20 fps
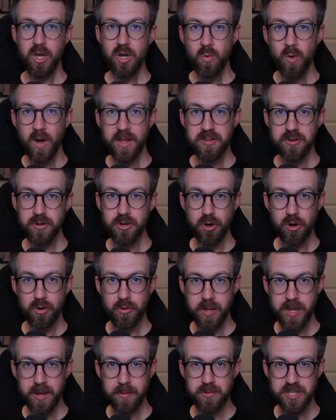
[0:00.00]
Whether you're
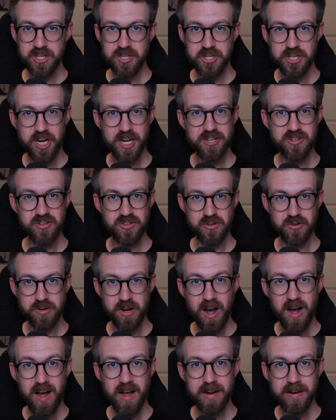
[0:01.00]
okay with these changes or
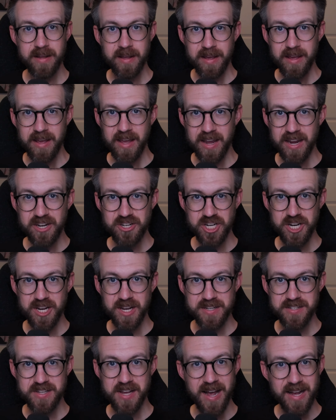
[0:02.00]
not,
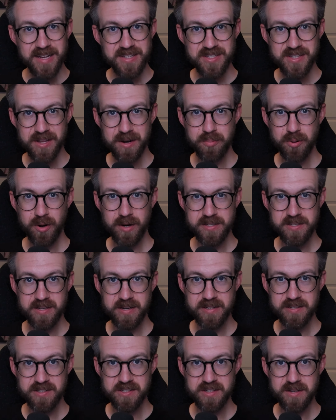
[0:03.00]
AGS has set a
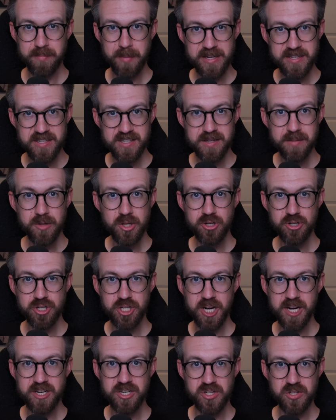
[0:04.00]
precedence to make similar
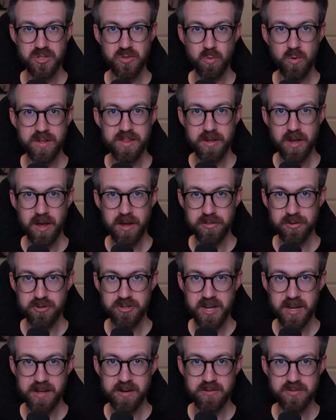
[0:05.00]
changes with other
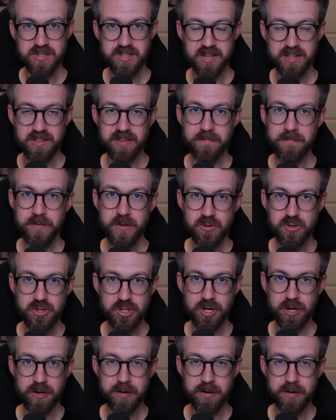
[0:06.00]
titles in the future.